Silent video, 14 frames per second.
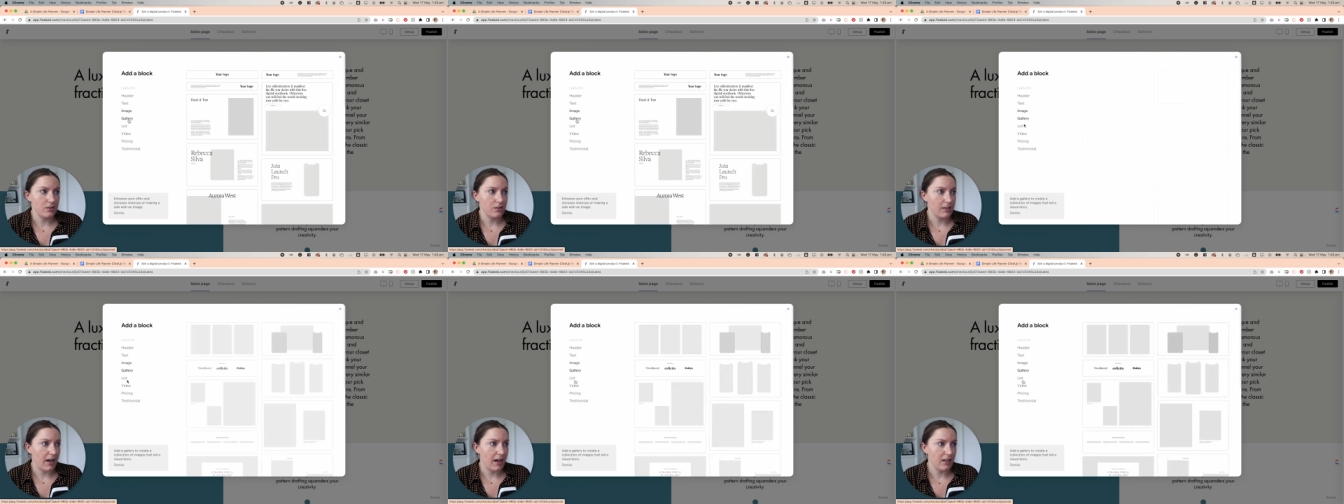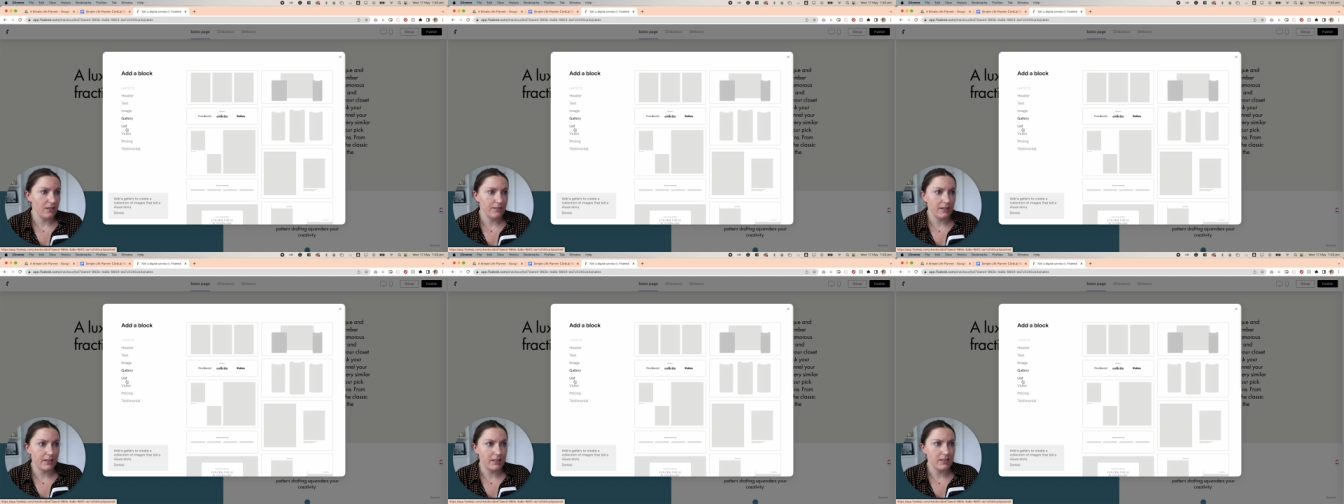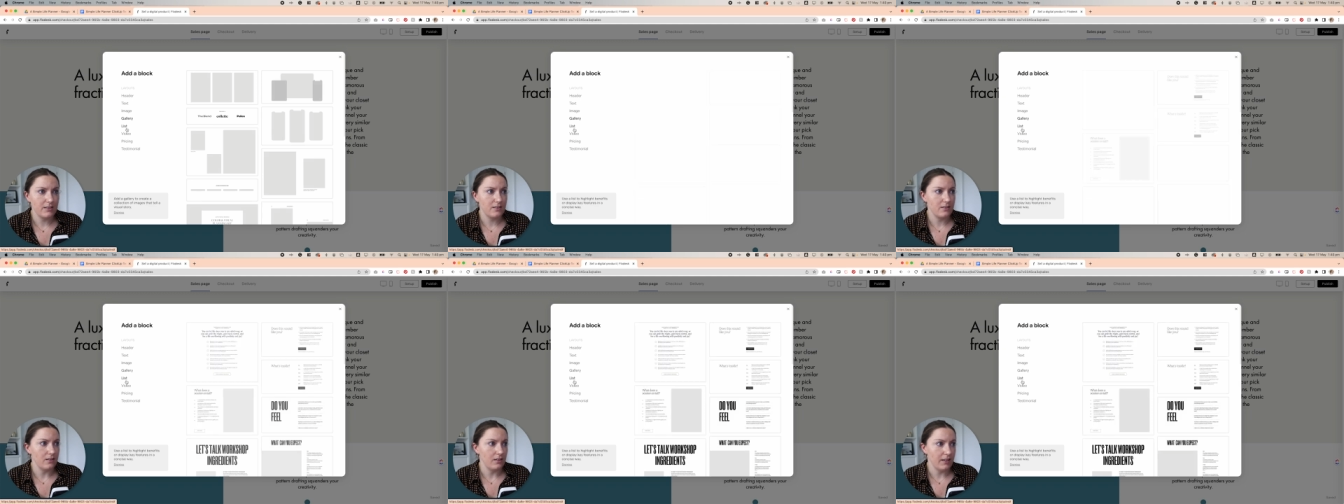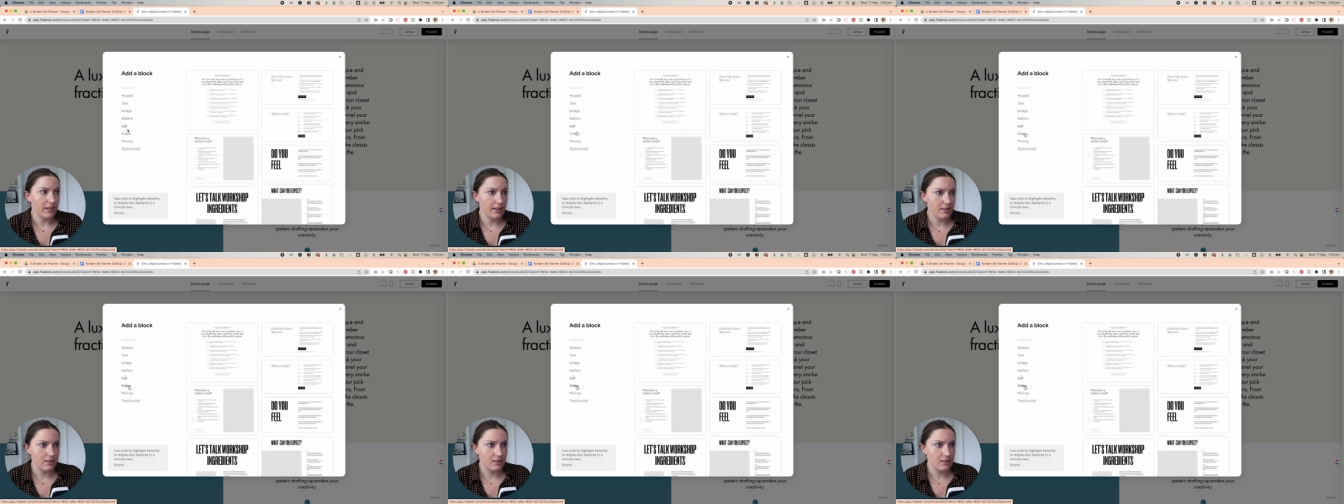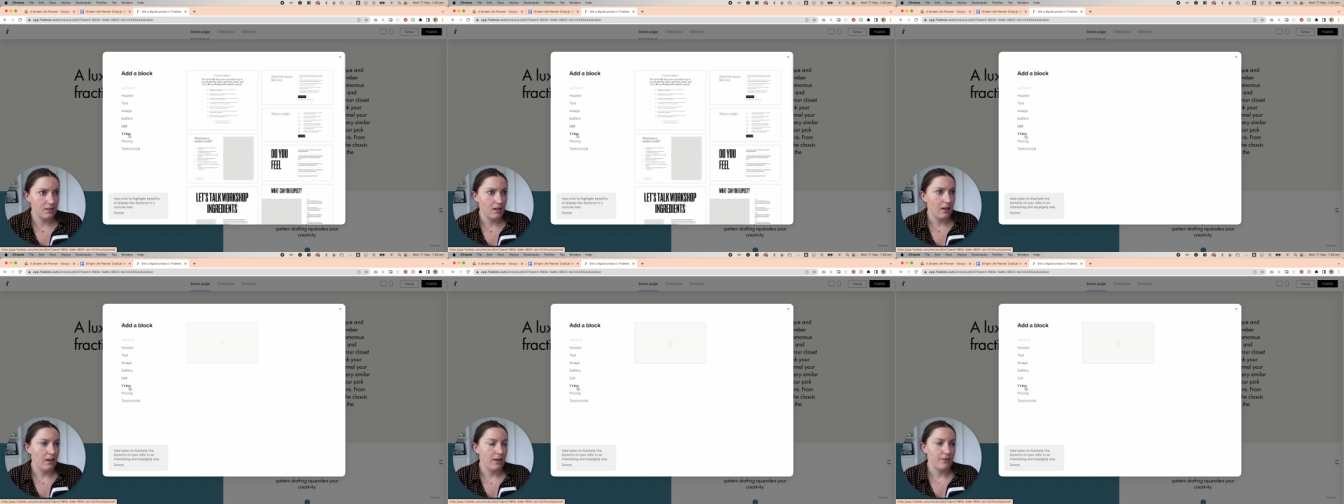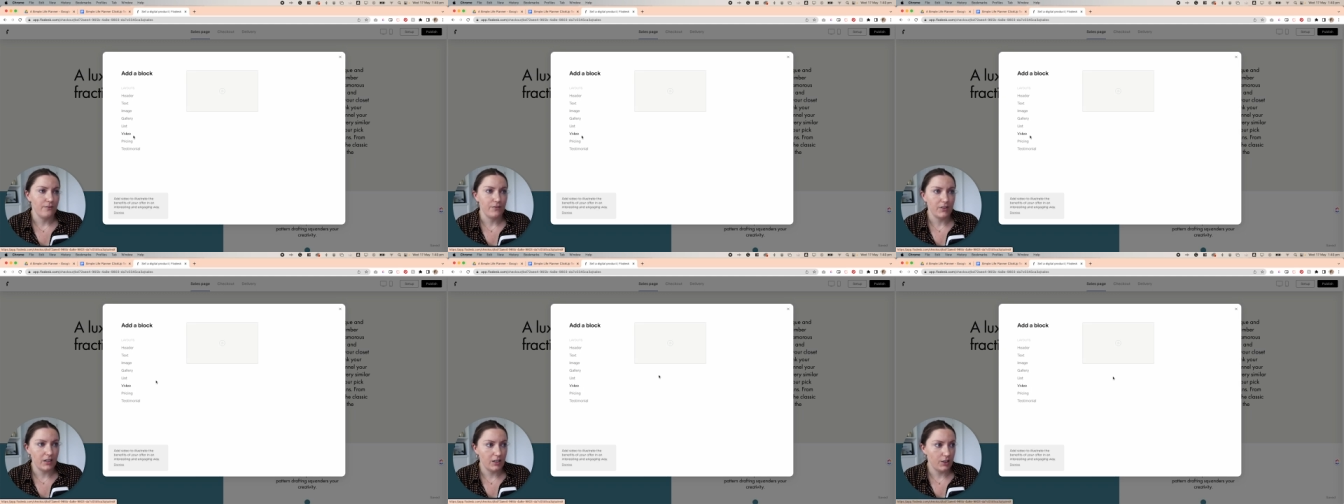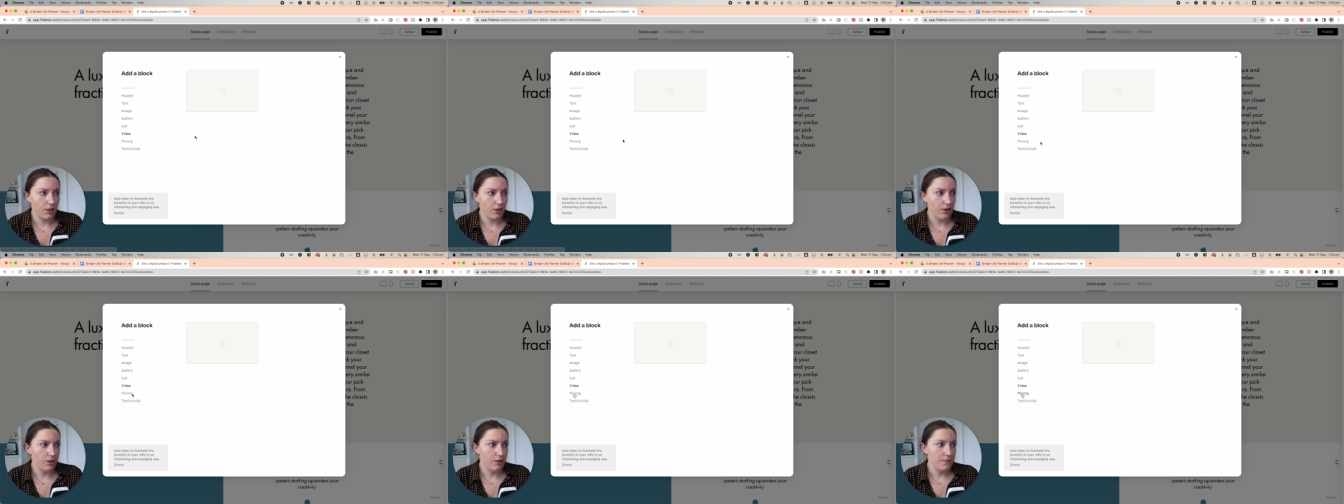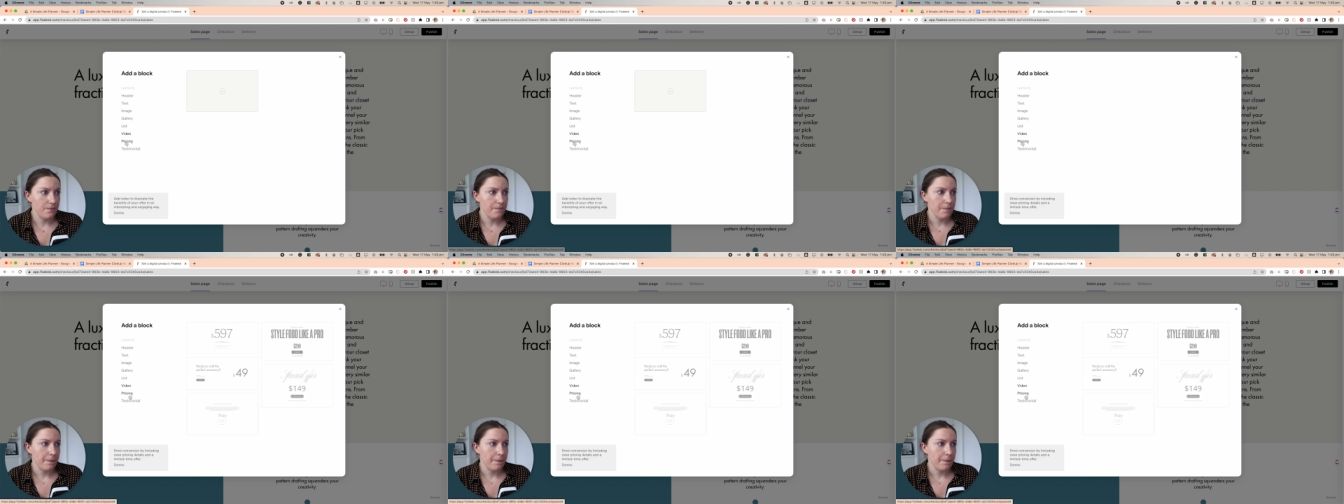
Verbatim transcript: galleries, lists, video,